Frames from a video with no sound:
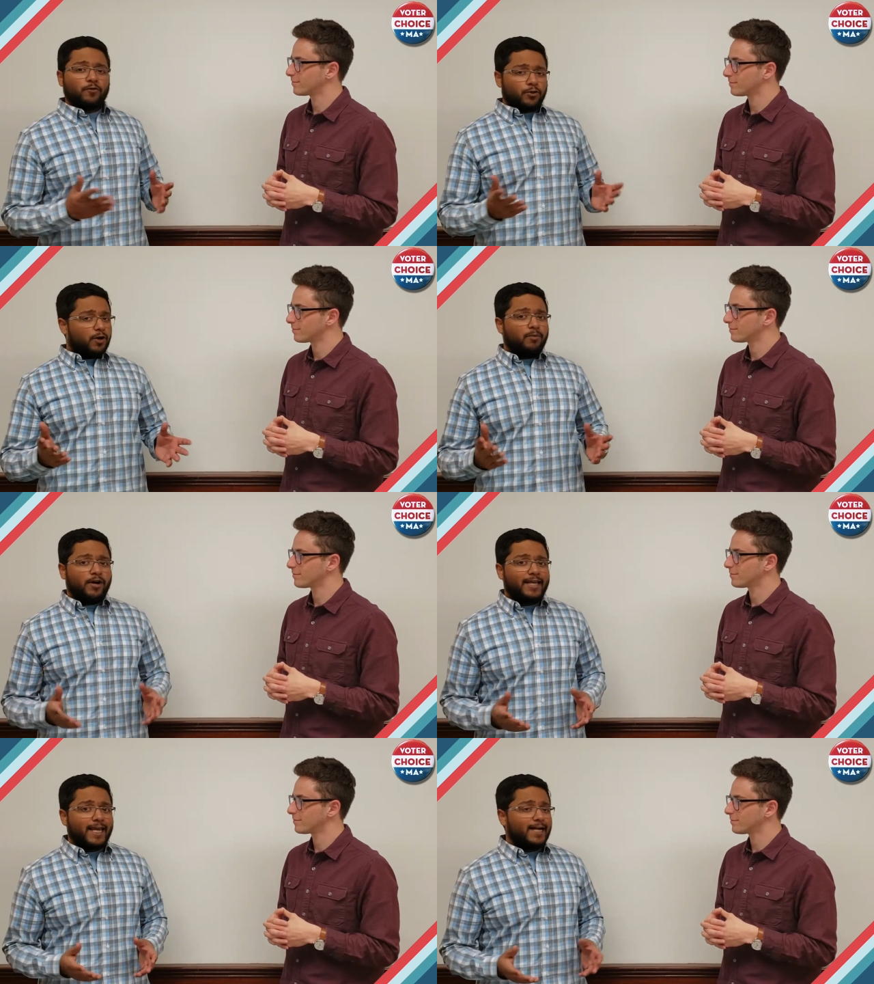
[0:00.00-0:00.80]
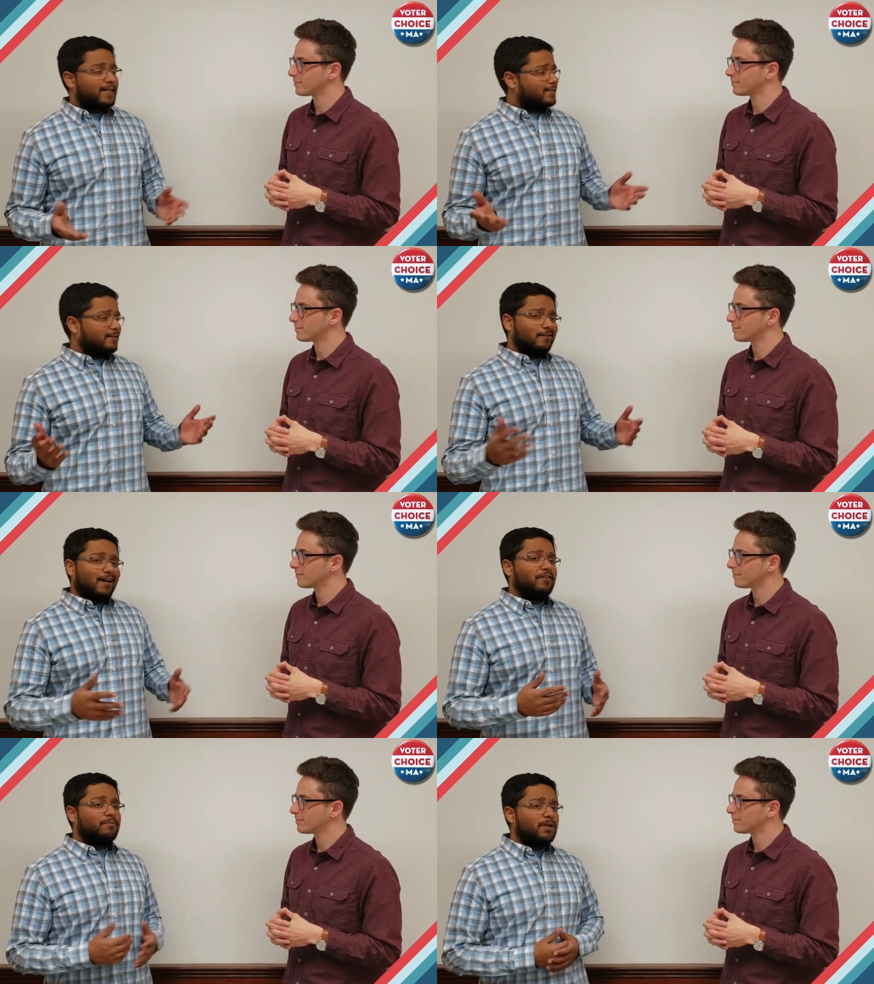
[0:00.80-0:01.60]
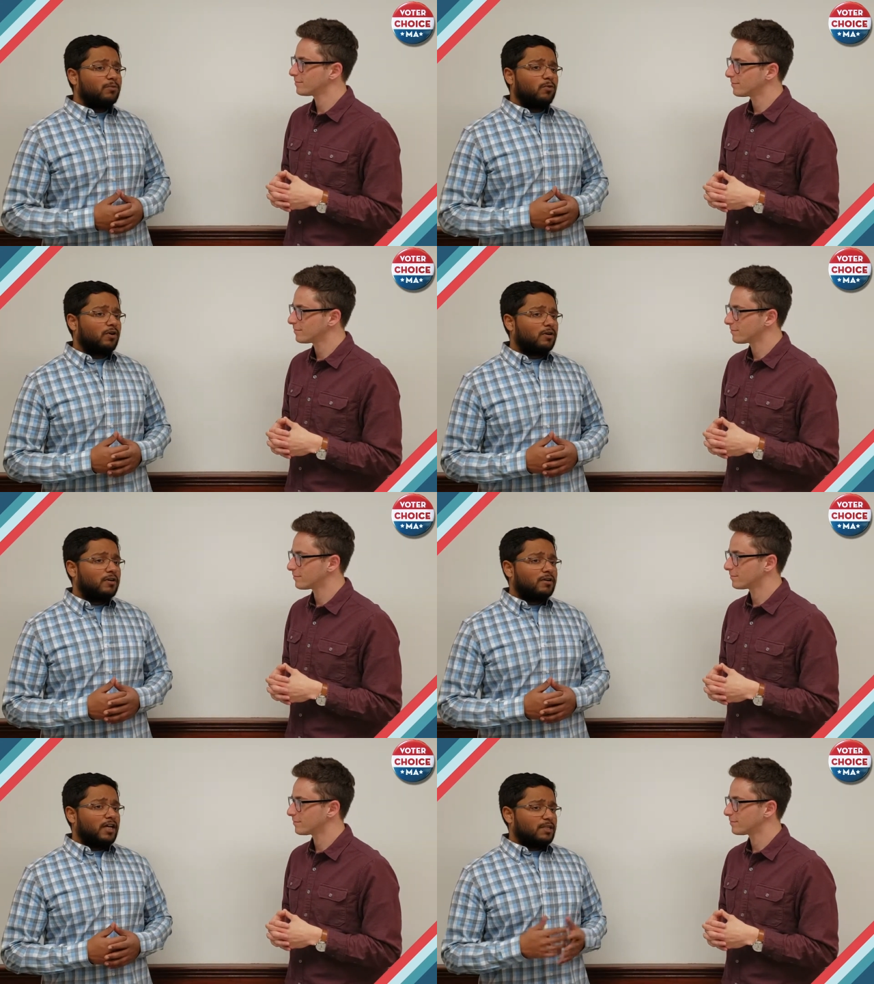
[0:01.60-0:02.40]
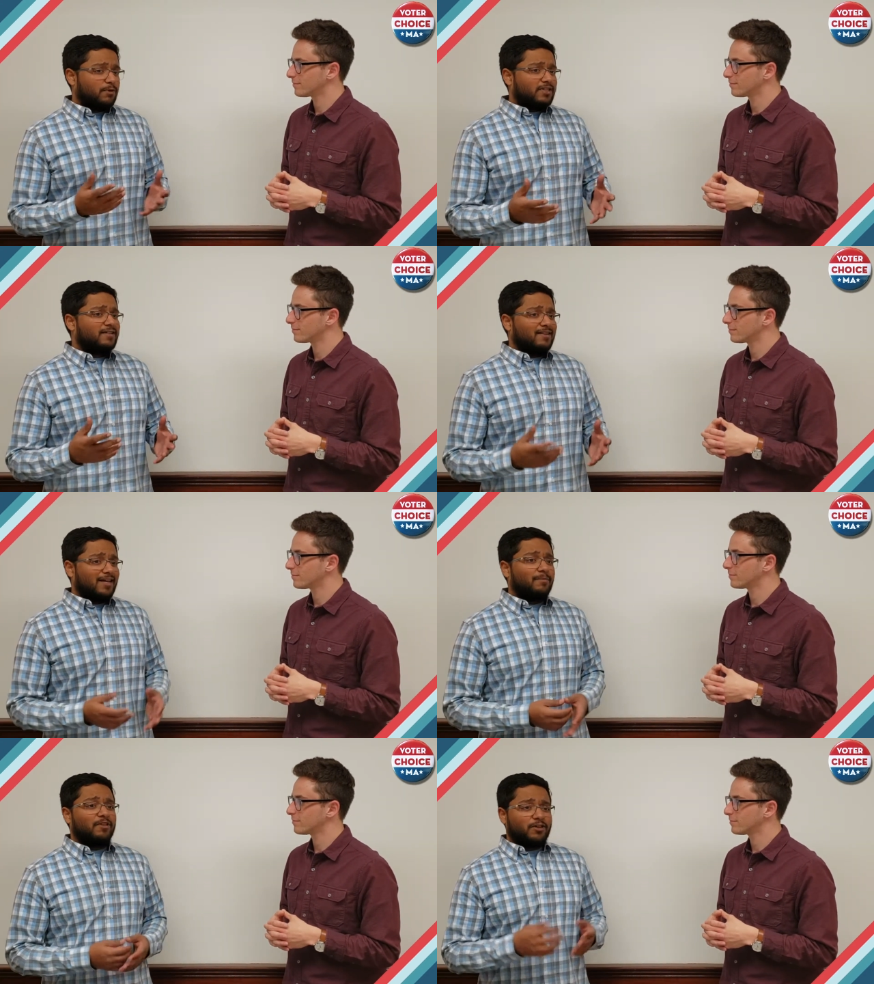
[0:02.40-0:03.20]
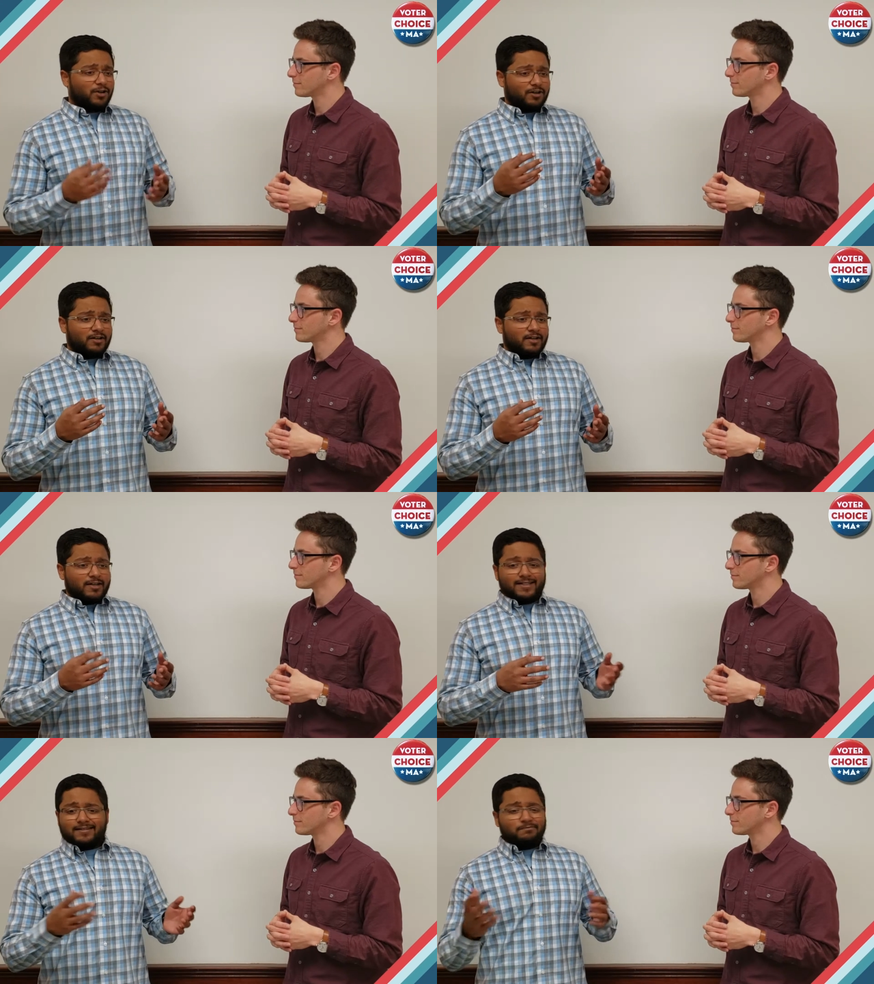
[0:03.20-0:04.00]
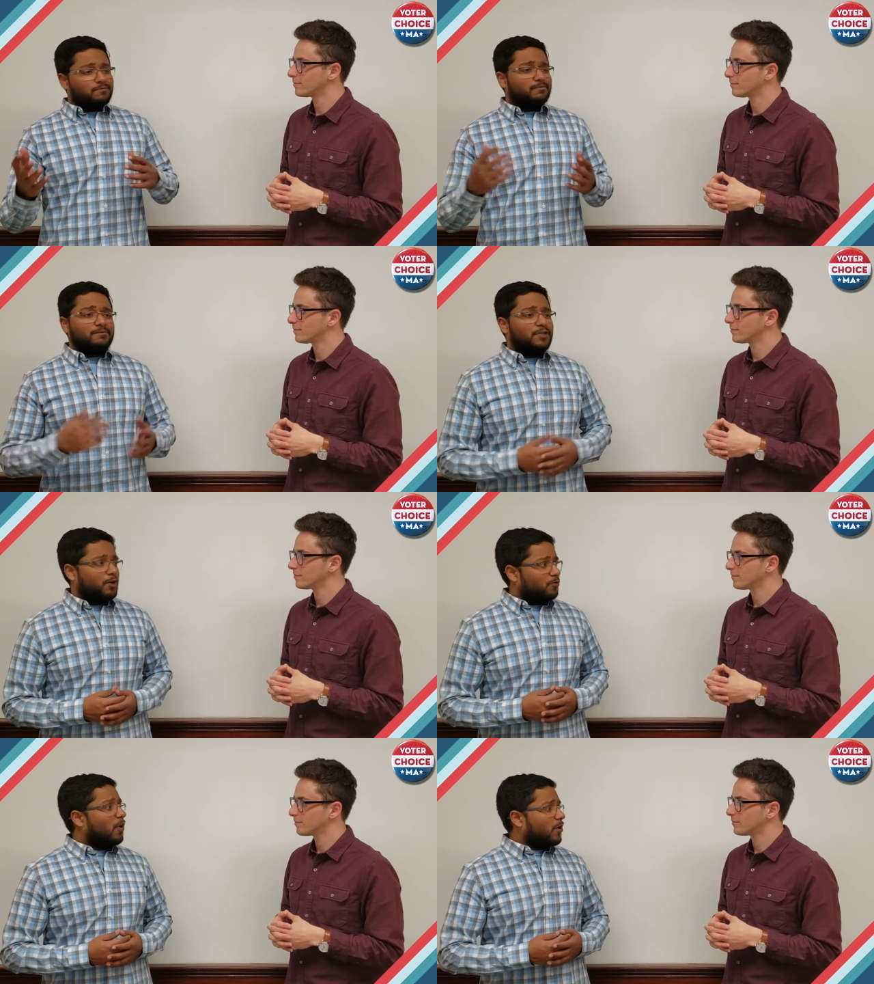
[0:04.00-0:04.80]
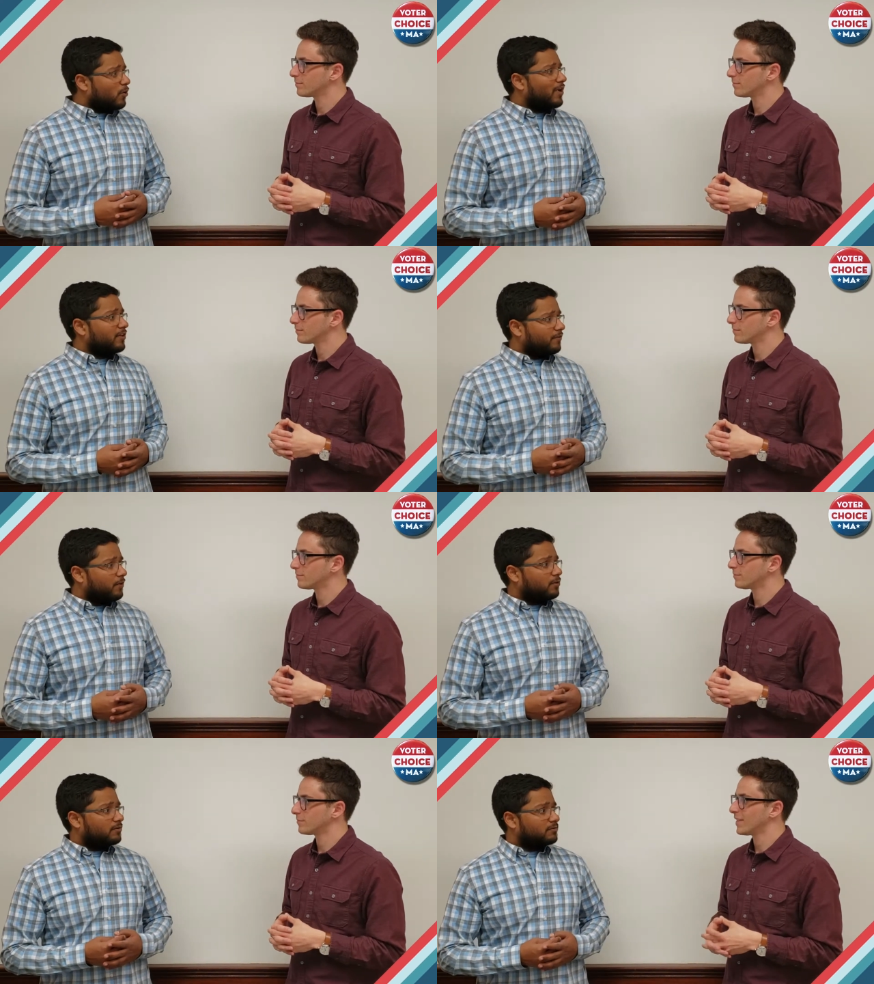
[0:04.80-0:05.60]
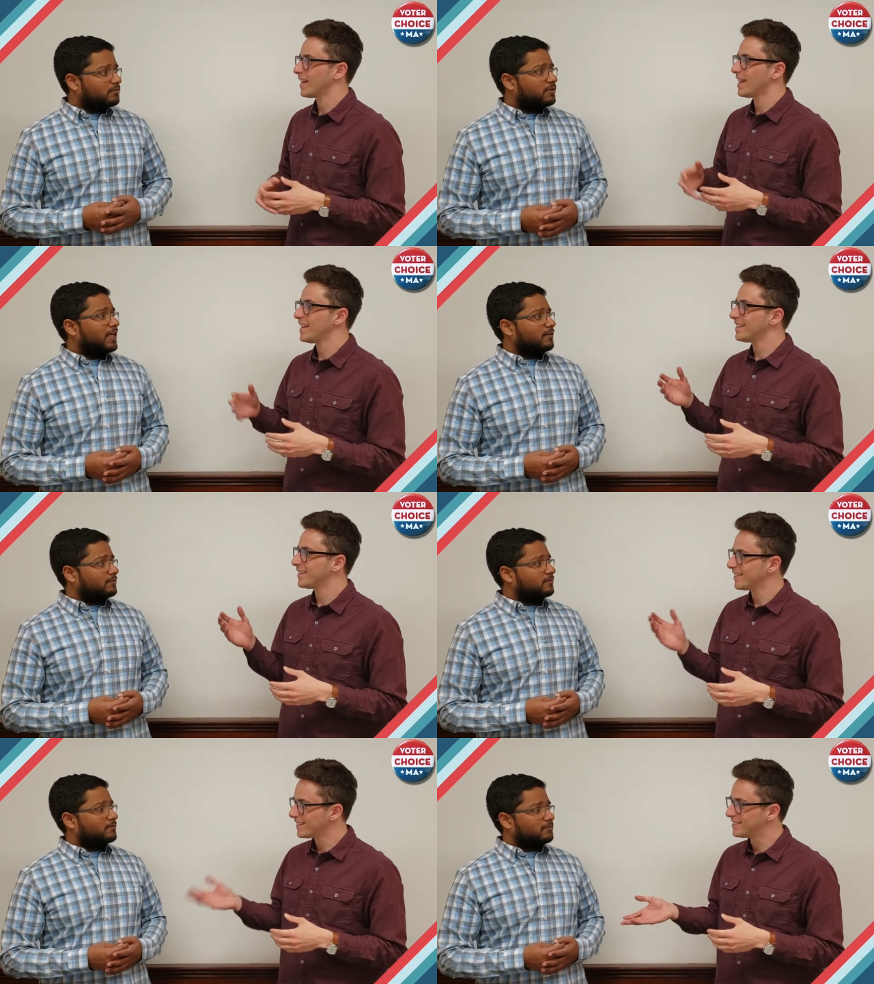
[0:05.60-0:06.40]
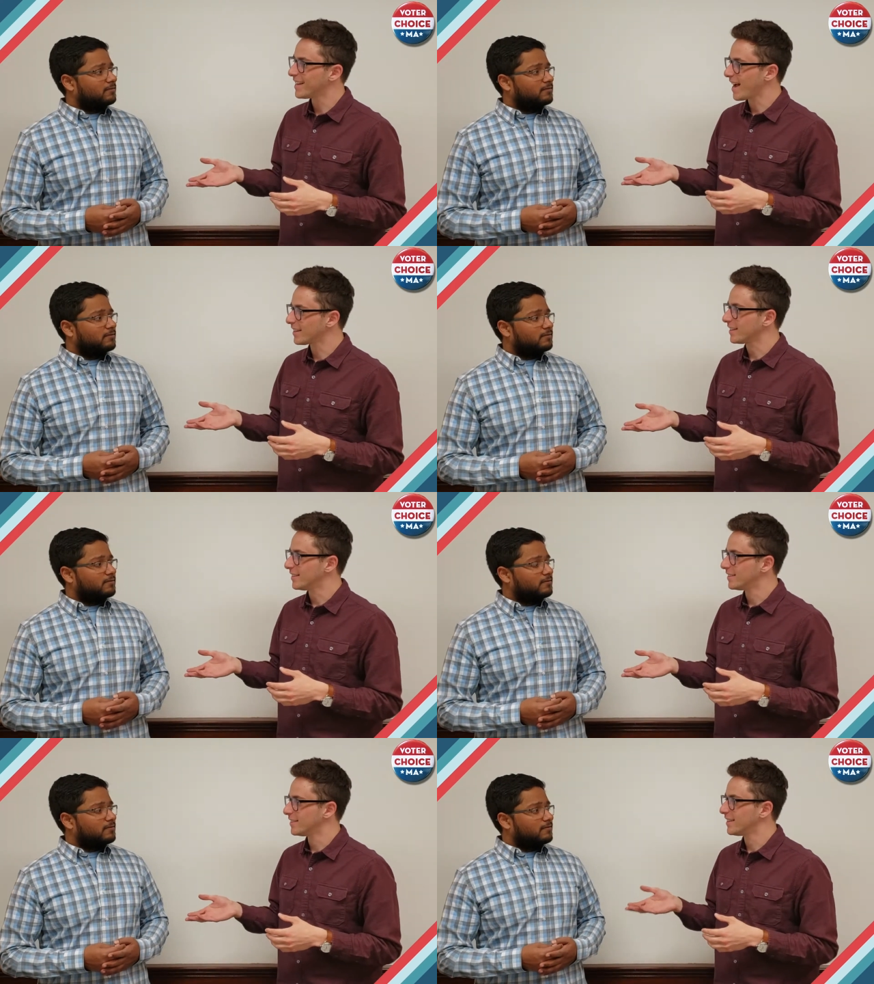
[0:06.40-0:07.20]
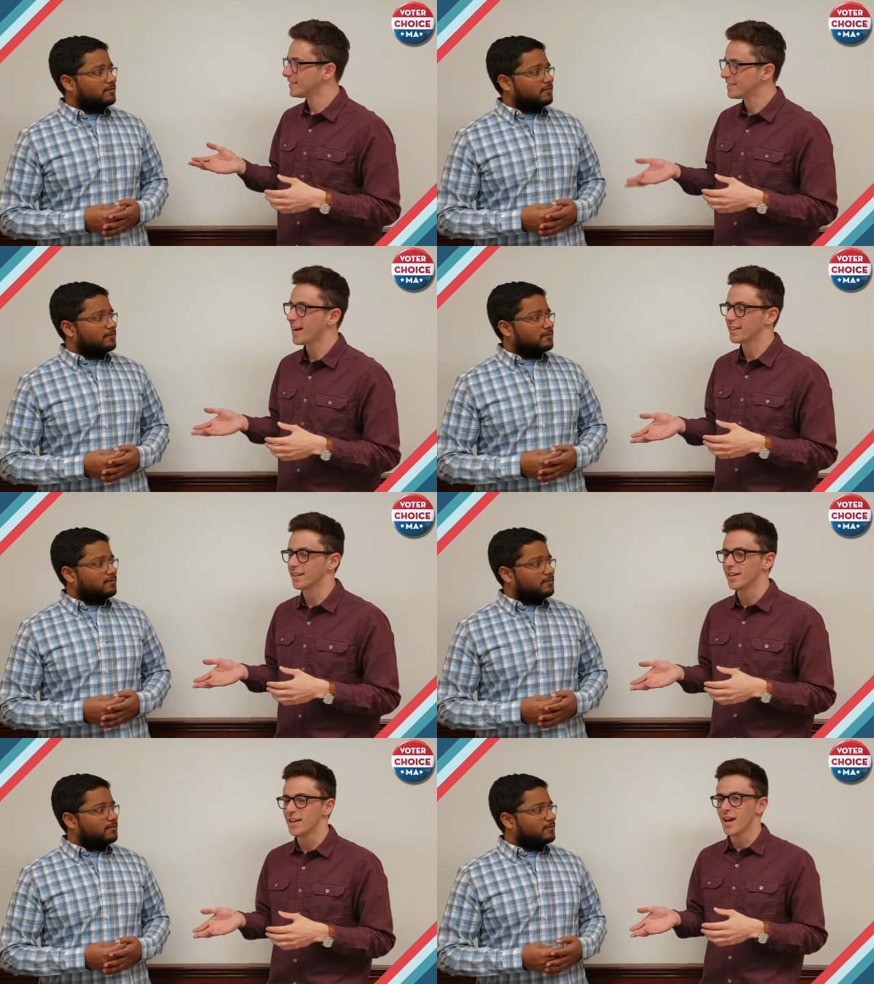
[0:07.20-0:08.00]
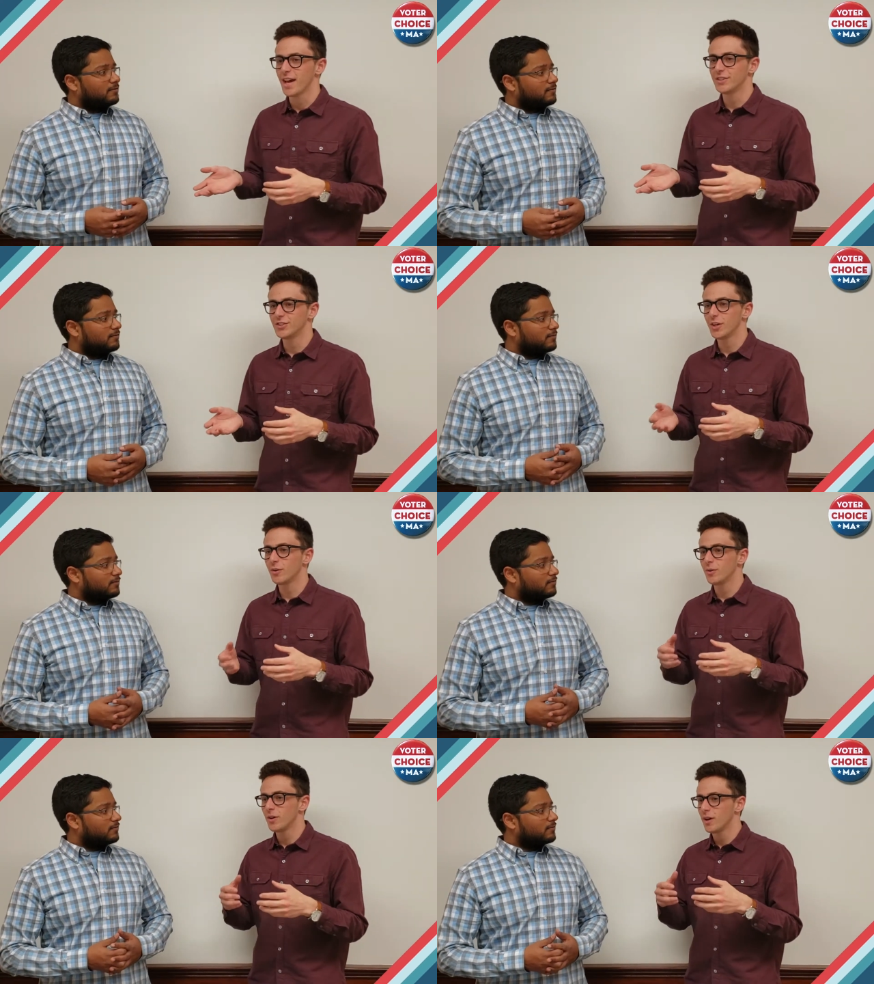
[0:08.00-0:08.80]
Speaker 1: for third party candidates, and a lot of people were expressing to them that they're, you know, throwing away their vote. That exactly, exactly. And so,